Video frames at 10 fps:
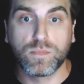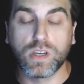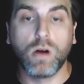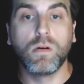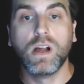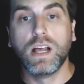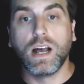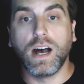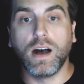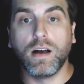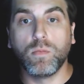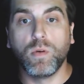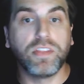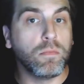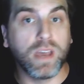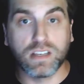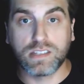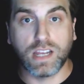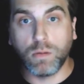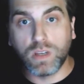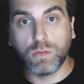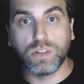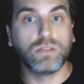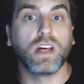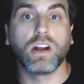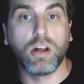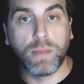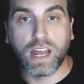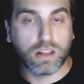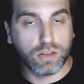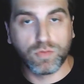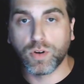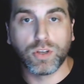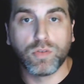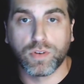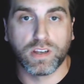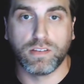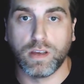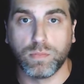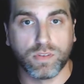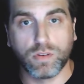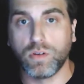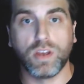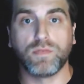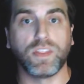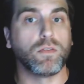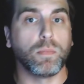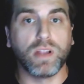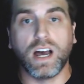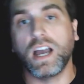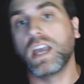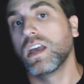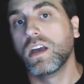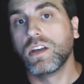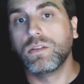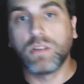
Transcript: So within Mailstand, we do that automatically for you, for example. So if they reply, you can